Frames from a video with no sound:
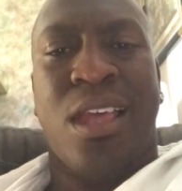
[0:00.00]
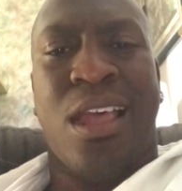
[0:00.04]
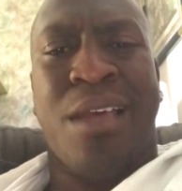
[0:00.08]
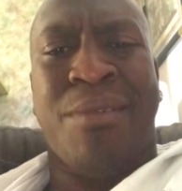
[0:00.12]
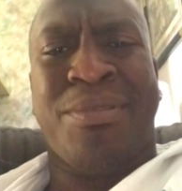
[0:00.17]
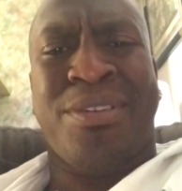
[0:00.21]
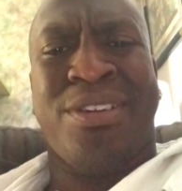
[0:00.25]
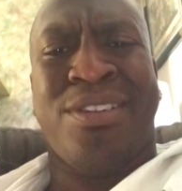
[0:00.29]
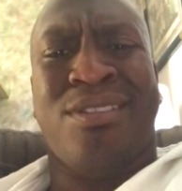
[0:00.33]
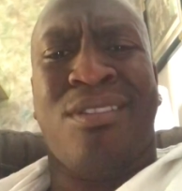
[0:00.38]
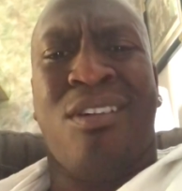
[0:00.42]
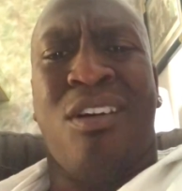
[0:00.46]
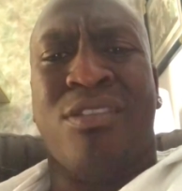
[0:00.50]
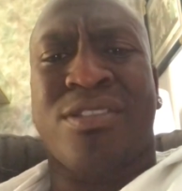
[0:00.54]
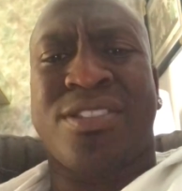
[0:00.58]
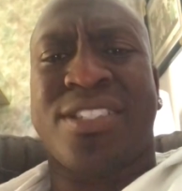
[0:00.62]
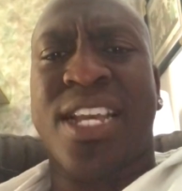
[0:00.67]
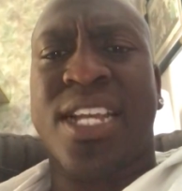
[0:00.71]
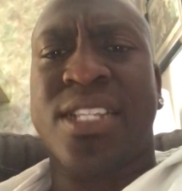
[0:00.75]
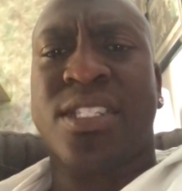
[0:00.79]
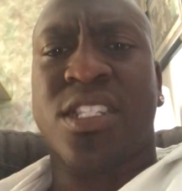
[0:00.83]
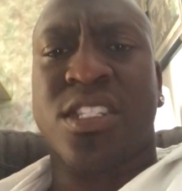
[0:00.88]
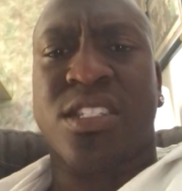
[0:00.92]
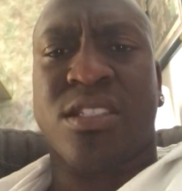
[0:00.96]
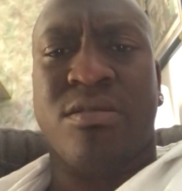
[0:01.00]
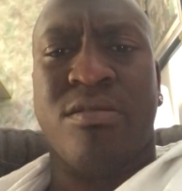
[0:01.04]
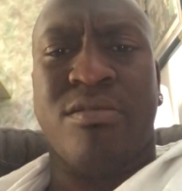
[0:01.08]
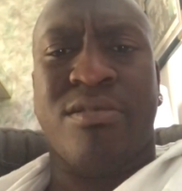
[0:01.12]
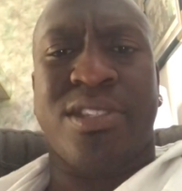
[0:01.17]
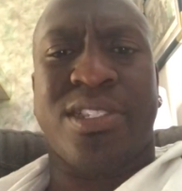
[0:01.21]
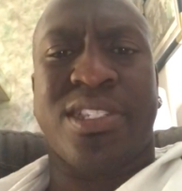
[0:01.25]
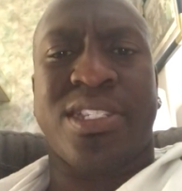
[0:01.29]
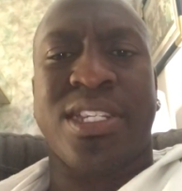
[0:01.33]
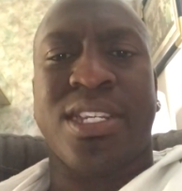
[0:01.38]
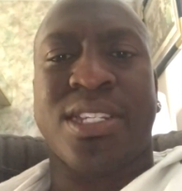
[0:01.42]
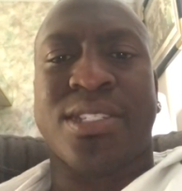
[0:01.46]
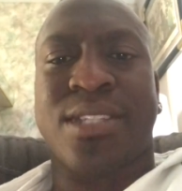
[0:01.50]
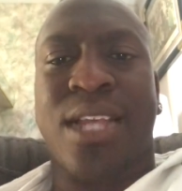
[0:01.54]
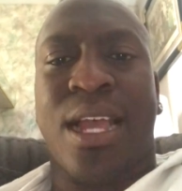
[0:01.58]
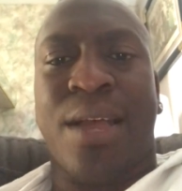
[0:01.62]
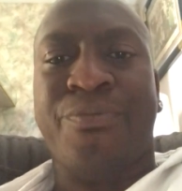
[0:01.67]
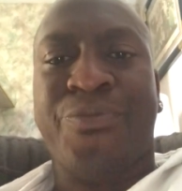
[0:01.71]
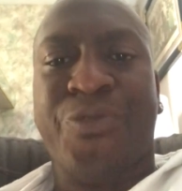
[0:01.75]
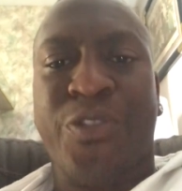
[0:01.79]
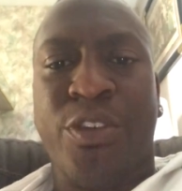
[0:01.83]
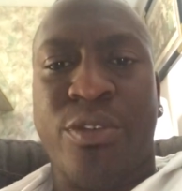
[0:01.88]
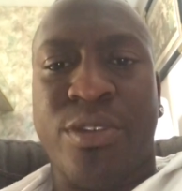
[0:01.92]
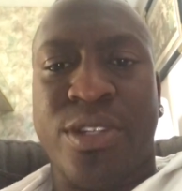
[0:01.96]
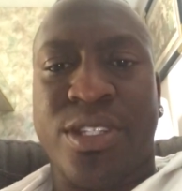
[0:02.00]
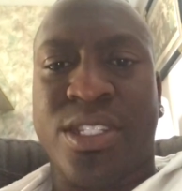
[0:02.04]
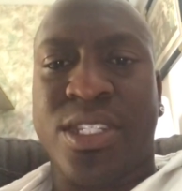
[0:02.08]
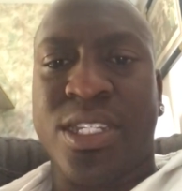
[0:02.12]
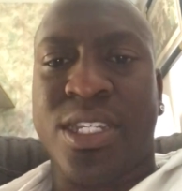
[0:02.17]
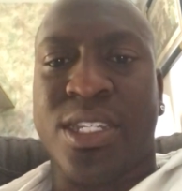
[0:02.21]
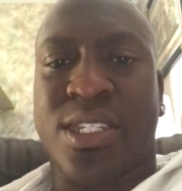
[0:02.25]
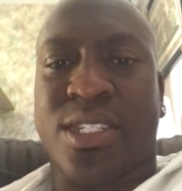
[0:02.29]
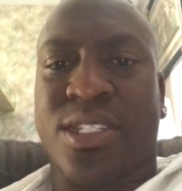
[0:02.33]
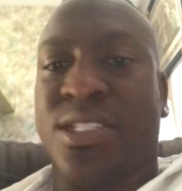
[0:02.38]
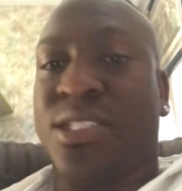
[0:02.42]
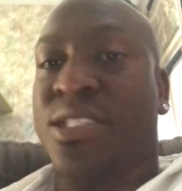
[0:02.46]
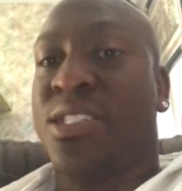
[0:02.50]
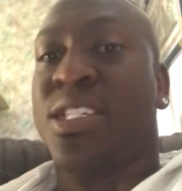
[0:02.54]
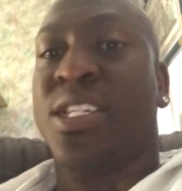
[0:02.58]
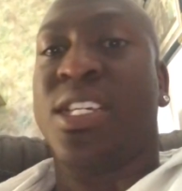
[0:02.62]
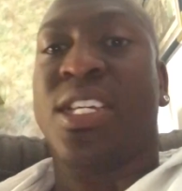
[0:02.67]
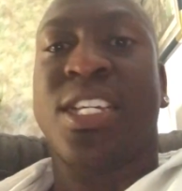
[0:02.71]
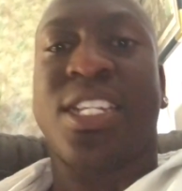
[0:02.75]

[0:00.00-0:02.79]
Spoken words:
I mean, Arteta's 36. I'm 36.